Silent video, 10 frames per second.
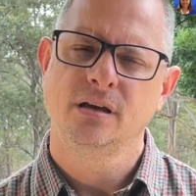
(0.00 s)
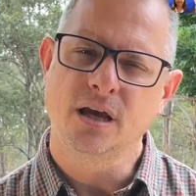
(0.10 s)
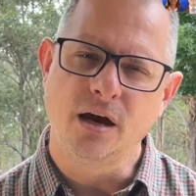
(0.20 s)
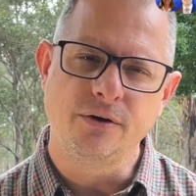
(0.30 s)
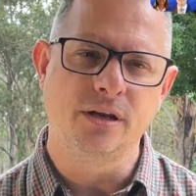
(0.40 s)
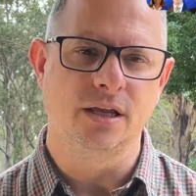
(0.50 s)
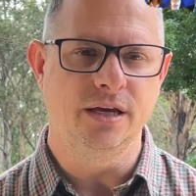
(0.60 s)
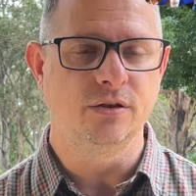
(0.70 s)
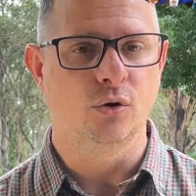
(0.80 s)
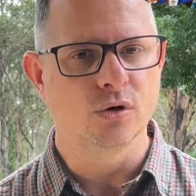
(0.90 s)

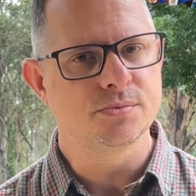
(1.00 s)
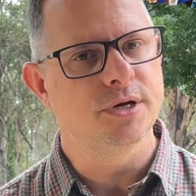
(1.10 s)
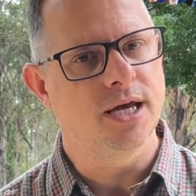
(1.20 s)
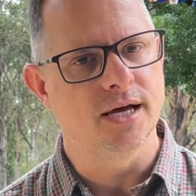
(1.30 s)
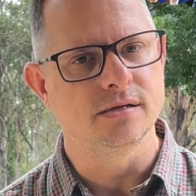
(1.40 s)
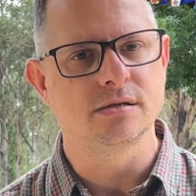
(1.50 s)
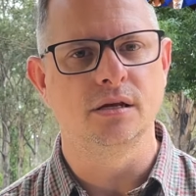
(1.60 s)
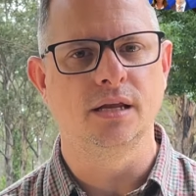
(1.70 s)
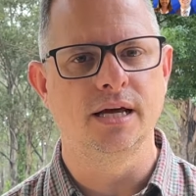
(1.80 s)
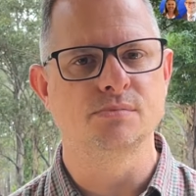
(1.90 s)
Currently, the Hawkesbury
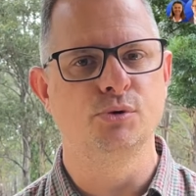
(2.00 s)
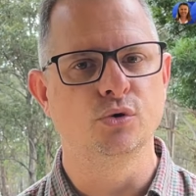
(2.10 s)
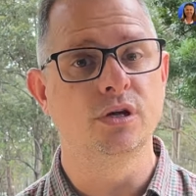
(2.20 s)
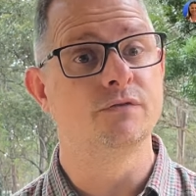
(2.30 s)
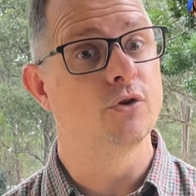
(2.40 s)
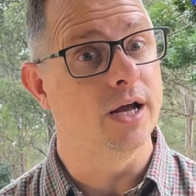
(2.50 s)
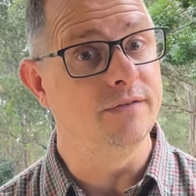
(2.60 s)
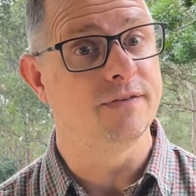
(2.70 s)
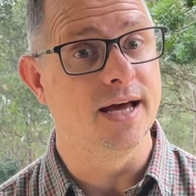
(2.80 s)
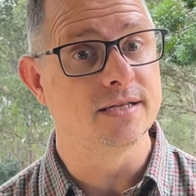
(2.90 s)
Council allows building of granny
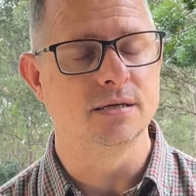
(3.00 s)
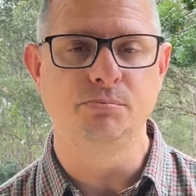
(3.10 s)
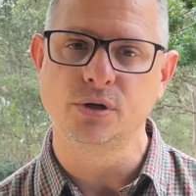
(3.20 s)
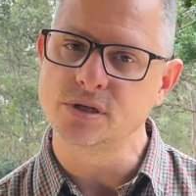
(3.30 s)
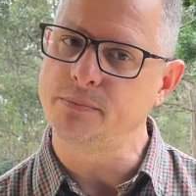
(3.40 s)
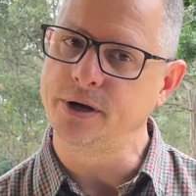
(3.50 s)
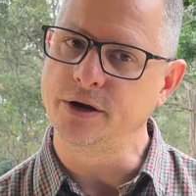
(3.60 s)
flats in built up